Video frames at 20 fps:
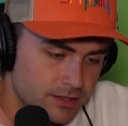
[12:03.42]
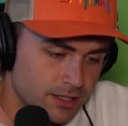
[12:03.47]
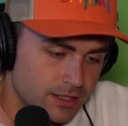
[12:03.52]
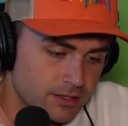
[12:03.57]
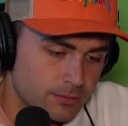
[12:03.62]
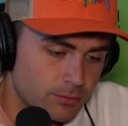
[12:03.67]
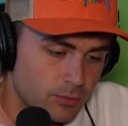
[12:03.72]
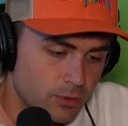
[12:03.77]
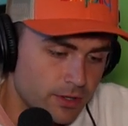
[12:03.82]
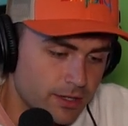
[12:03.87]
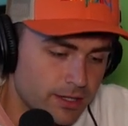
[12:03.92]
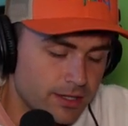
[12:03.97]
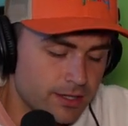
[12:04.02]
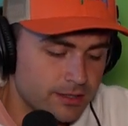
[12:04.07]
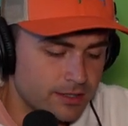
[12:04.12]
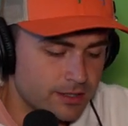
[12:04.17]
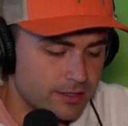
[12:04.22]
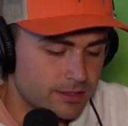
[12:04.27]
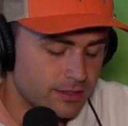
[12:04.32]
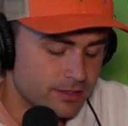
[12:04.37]
Like the more,
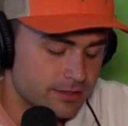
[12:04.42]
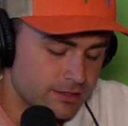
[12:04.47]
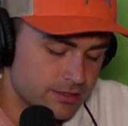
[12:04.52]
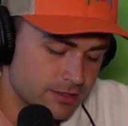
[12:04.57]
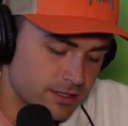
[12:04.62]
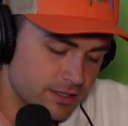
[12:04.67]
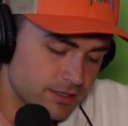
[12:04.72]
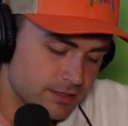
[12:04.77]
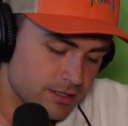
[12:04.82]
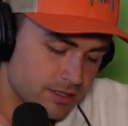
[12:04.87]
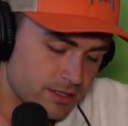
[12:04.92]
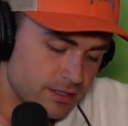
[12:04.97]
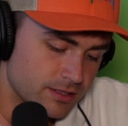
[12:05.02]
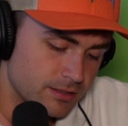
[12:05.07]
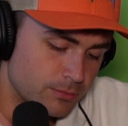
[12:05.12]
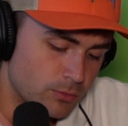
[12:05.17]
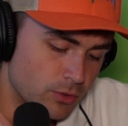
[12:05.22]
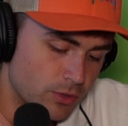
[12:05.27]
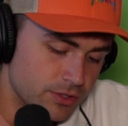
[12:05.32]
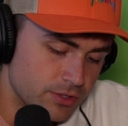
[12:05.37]
and then it says uh,
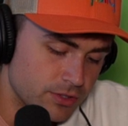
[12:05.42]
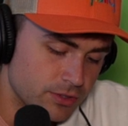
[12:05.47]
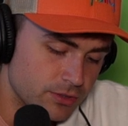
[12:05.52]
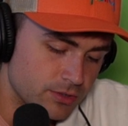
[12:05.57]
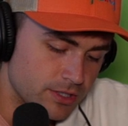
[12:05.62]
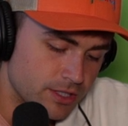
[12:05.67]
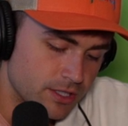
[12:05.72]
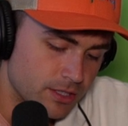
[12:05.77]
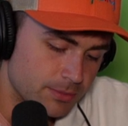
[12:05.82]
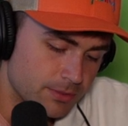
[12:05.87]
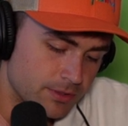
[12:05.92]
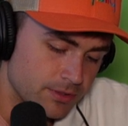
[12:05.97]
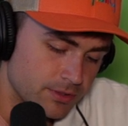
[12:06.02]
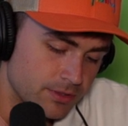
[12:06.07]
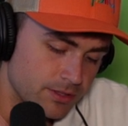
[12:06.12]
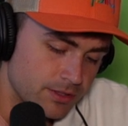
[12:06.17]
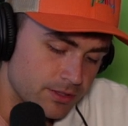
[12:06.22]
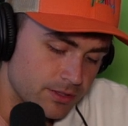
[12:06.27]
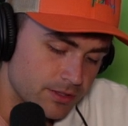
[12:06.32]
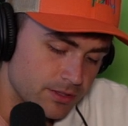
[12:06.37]
the more you get up
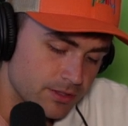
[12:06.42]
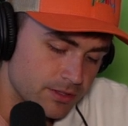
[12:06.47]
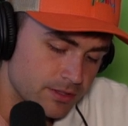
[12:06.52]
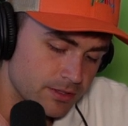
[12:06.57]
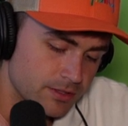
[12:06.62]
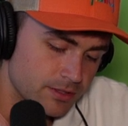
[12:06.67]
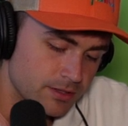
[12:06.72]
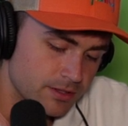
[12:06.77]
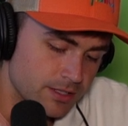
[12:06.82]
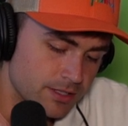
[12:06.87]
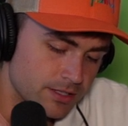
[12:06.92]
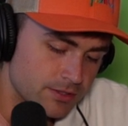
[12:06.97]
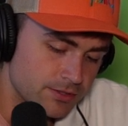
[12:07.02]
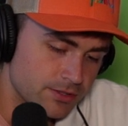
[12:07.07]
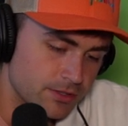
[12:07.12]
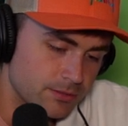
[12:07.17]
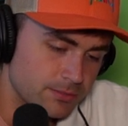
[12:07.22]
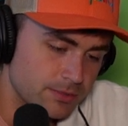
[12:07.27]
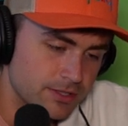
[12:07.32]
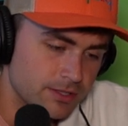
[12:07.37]
earlier, the
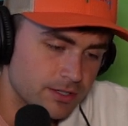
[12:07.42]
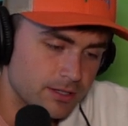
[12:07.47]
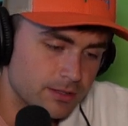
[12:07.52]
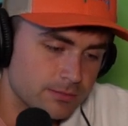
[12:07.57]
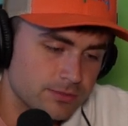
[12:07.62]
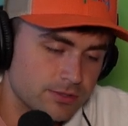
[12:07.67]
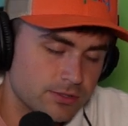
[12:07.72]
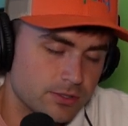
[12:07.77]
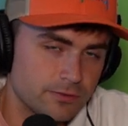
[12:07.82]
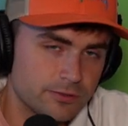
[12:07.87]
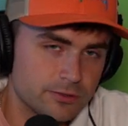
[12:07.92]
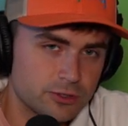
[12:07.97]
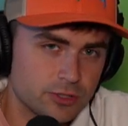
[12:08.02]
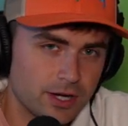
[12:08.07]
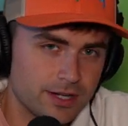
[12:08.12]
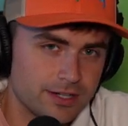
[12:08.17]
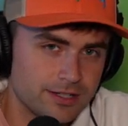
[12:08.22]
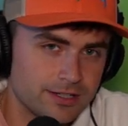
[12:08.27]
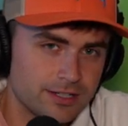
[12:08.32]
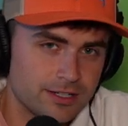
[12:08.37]
easier it becomes. So if you're
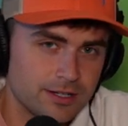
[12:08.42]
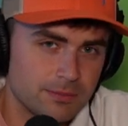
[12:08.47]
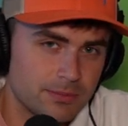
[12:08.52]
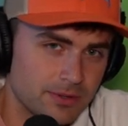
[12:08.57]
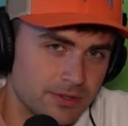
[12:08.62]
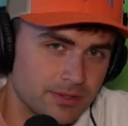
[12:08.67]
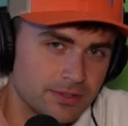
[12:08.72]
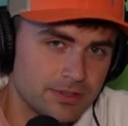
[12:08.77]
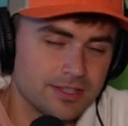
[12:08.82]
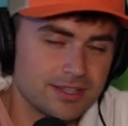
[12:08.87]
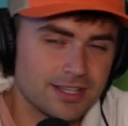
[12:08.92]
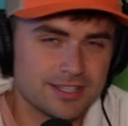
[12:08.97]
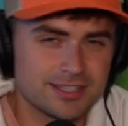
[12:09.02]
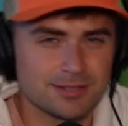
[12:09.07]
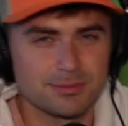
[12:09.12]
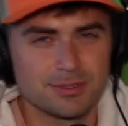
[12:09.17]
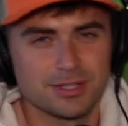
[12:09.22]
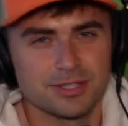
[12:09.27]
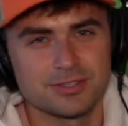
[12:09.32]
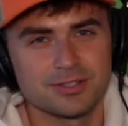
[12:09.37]
trying to get up early, that's
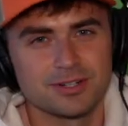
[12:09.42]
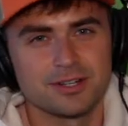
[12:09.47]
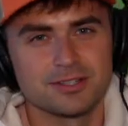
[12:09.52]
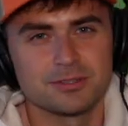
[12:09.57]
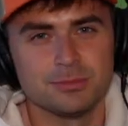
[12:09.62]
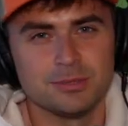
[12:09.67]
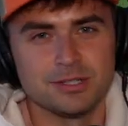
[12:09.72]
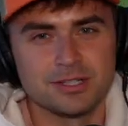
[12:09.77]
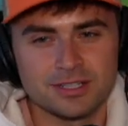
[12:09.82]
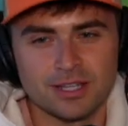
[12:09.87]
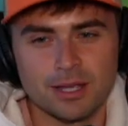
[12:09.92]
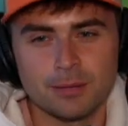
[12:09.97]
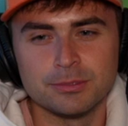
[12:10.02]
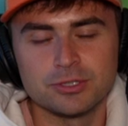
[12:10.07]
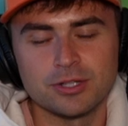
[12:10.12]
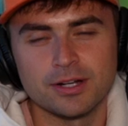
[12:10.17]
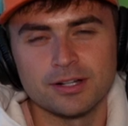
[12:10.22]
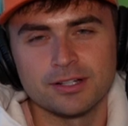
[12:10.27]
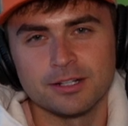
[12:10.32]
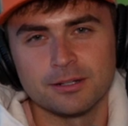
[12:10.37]
something that stood out to me because I've
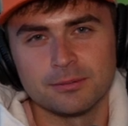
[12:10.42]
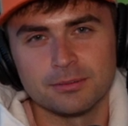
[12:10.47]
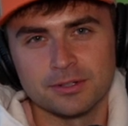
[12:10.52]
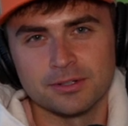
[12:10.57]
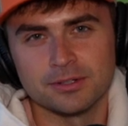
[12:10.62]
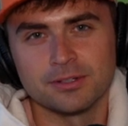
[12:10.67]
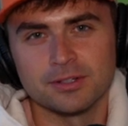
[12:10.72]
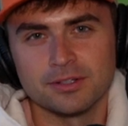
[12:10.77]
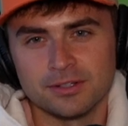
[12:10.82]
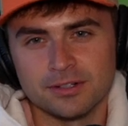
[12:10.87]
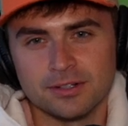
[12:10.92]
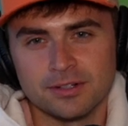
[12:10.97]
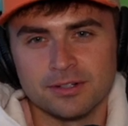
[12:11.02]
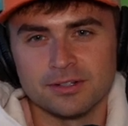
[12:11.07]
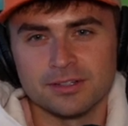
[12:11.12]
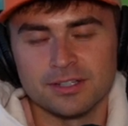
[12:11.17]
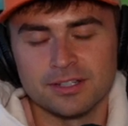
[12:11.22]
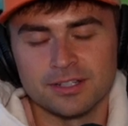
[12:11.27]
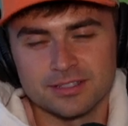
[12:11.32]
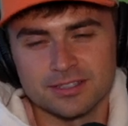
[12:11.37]
been trying to get up earlier and
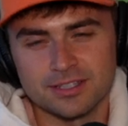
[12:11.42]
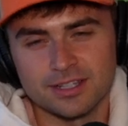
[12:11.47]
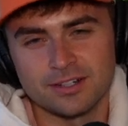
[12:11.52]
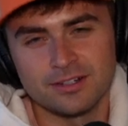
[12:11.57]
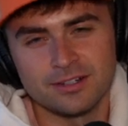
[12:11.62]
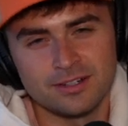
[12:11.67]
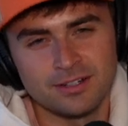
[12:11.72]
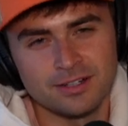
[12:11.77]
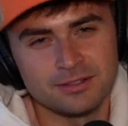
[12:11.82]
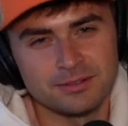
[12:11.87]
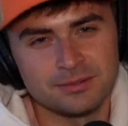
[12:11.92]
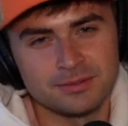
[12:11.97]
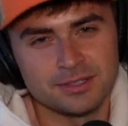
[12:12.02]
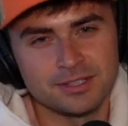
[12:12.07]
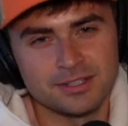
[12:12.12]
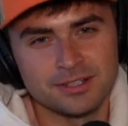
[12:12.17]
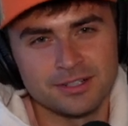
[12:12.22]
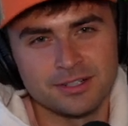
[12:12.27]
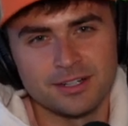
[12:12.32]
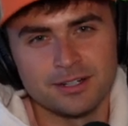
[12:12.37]
earlier, and it's like, oh, I don't
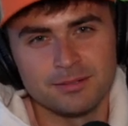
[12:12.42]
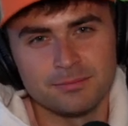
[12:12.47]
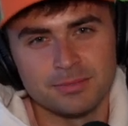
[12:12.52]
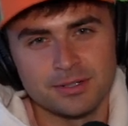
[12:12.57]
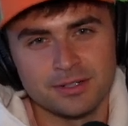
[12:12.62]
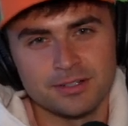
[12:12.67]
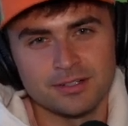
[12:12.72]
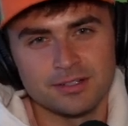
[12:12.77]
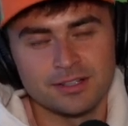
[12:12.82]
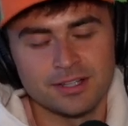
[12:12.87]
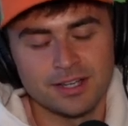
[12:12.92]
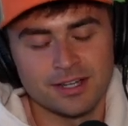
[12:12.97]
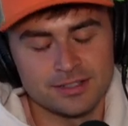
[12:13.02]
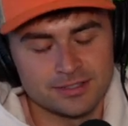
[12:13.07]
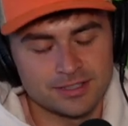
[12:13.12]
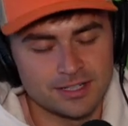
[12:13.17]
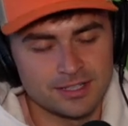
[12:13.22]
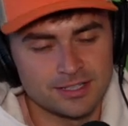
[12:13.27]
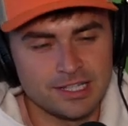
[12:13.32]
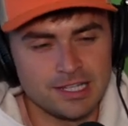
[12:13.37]
want to get up, but I
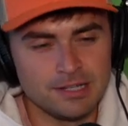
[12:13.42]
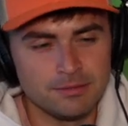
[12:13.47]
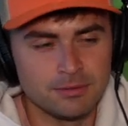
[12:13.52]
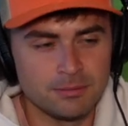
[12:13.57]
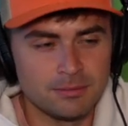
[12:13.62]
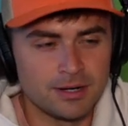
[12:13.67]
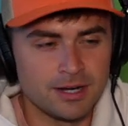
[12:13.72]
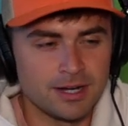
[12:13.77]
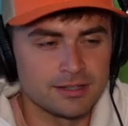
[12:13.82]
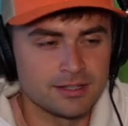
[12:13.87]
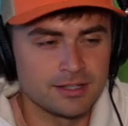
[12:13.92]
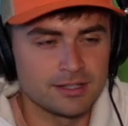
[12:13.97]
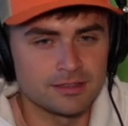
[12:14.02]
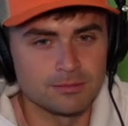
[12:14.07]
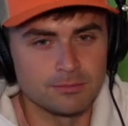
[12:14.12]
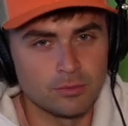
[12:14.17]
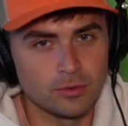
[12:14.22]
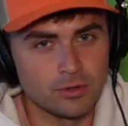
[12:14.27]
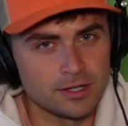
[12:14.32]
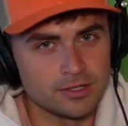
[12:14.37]
just got to keep in mind like
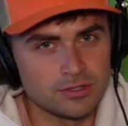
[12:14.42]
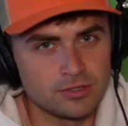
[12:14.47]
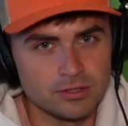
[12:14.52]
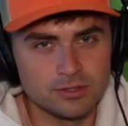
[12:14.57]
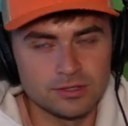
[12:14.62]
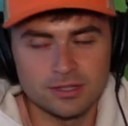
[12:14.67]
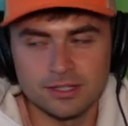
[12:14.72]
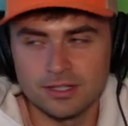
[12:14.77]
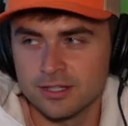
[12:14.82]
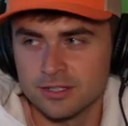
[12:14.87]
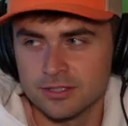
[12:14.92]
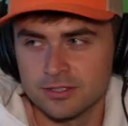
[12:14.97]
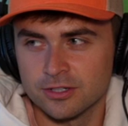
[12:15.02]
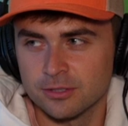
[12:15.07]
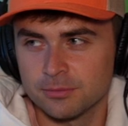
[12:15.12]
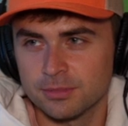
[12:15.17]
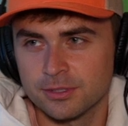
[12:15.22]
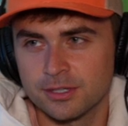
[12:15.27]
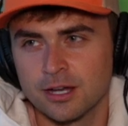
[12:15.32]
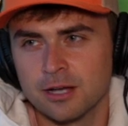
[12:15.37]
the more I do it, the
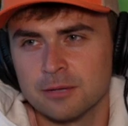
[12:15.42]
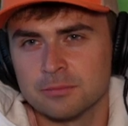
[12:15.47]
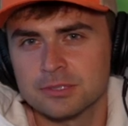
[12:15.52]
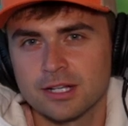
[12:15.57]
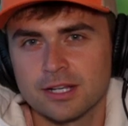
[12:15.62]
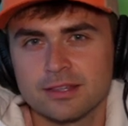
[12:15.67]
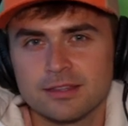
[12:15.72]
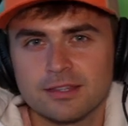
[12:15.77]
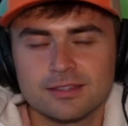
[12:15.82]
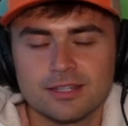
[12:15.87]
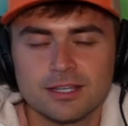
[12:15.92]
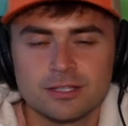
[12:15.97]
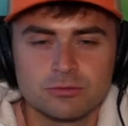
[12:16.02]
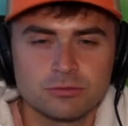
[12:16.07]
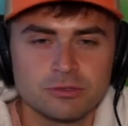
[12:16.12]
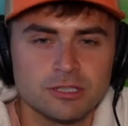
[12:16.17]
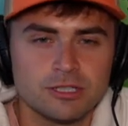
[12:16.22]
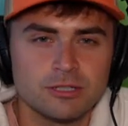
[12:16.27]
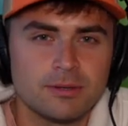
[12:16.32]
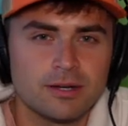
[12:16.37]
easier it becomes. And I think
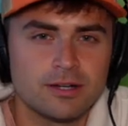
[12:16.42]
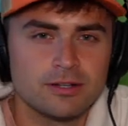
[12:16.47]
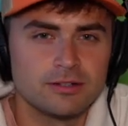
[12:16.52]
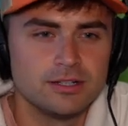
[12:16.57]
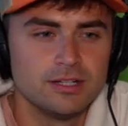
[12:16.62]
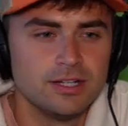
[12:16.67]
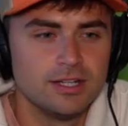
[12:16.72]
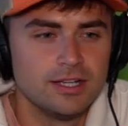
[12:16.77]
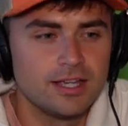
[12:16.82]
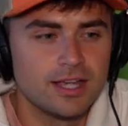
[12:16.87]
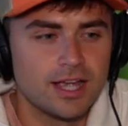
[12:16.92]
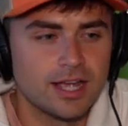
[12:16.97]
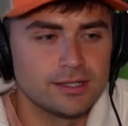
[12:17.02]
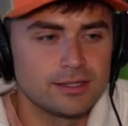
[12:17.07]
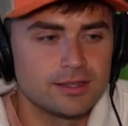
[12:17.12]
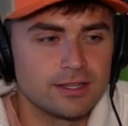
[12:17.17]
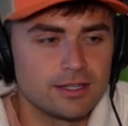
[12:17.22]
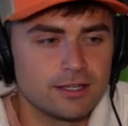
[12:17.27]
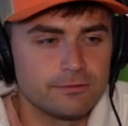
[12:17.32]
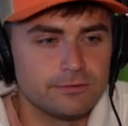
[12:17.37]
that's really about
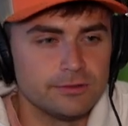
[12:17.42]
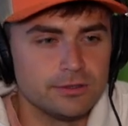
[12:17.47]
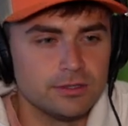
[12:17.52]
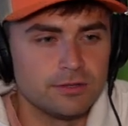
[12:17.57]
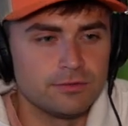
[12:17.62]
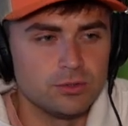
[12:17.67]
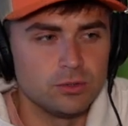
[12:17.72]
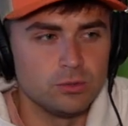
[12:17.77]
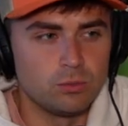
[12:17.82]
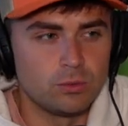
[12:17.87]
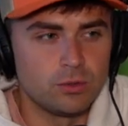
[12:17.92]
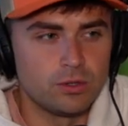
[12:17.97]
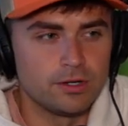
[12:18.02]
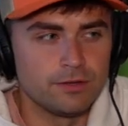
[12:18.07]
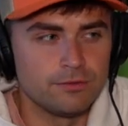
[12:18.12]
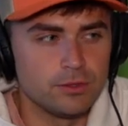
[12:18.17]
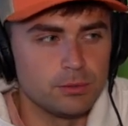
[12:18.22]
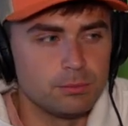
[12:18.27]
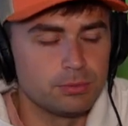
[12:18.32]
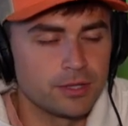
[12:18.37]
anything. If you if you
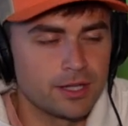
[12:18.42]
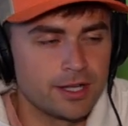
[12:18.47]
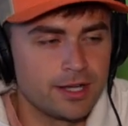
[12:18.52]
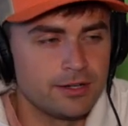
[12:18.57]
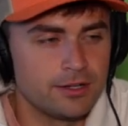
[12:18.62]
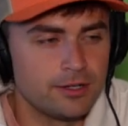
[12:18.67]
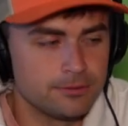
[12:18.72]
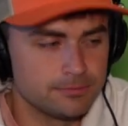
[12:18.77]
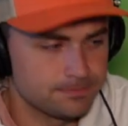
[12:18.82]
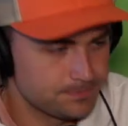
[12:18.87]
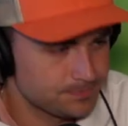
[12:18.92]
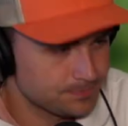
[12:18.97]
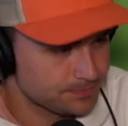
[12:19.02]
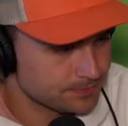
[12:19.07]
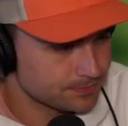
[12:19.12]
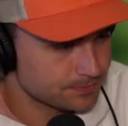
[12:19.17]
want if you plan on,